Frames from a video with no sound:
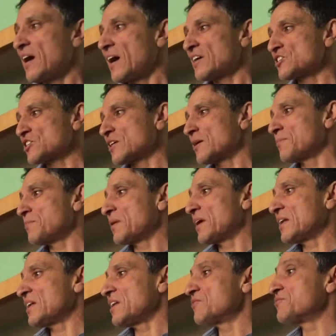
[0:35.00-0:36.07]
a shape
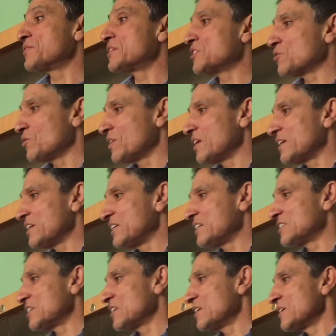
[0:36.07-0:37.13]
in left ventricular
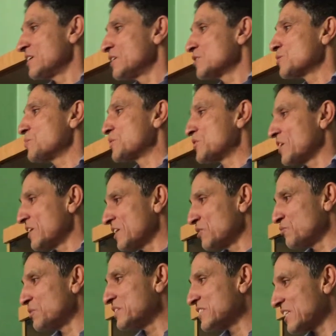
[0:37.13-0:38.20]
lead, especially
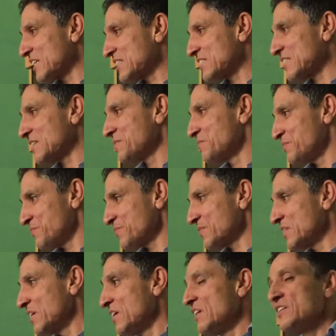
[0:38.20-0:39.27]
in V6. Hmm?
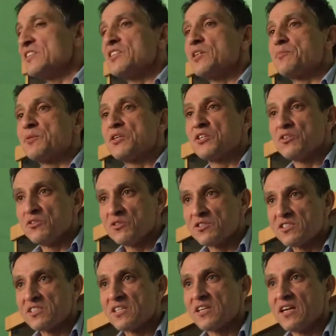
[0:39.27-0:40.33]
They
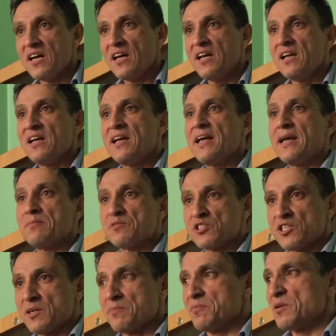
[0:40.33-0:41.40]
produce huh, M
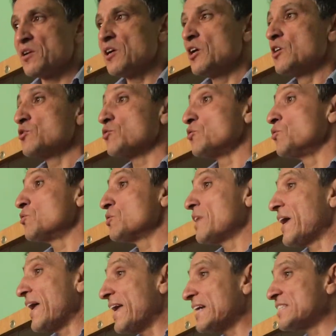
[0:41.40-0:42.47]
shape. To know
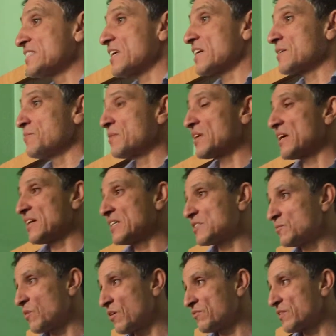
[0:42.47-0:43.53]
the exact
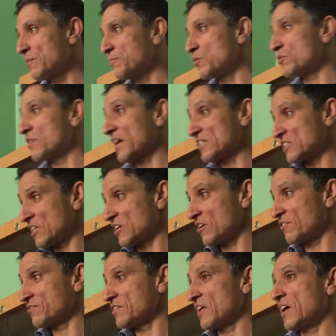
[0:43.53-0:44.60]
mechanism of the production
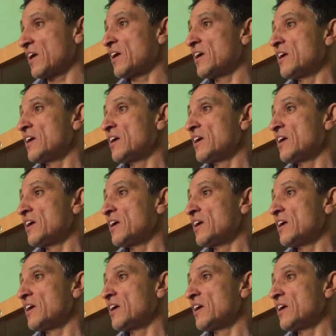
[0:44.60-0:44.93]
of the